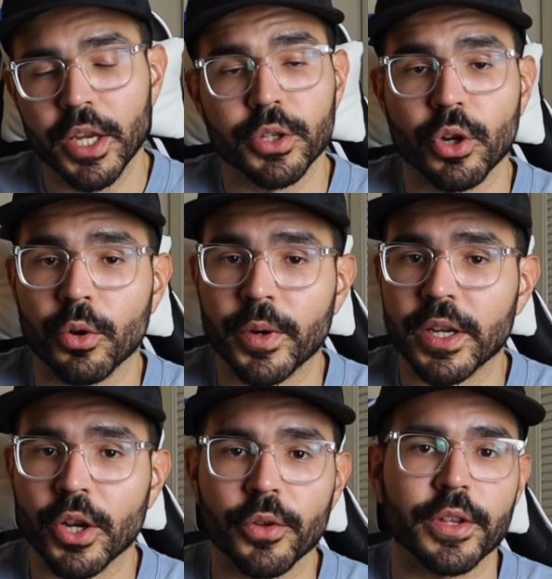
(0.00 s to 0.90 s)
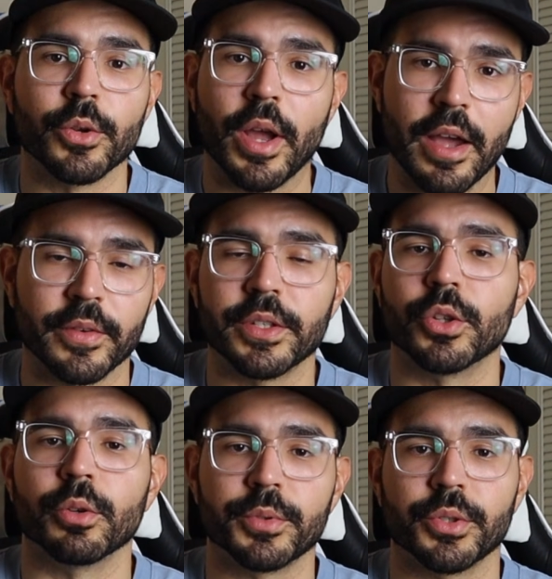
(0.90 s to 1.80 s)
you already know that you have a
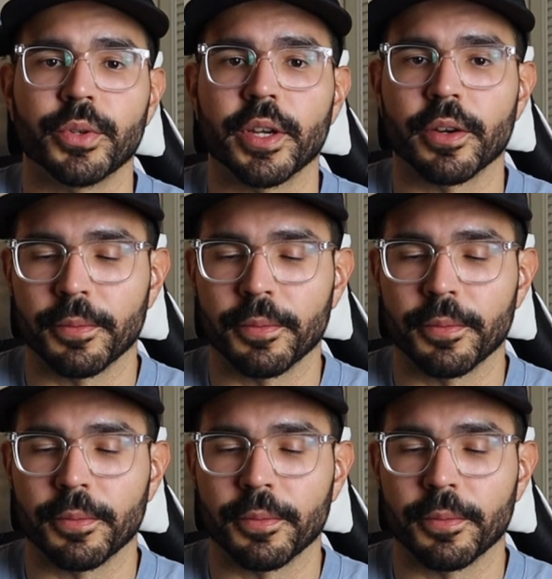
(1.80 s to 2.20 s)
dope shoe here.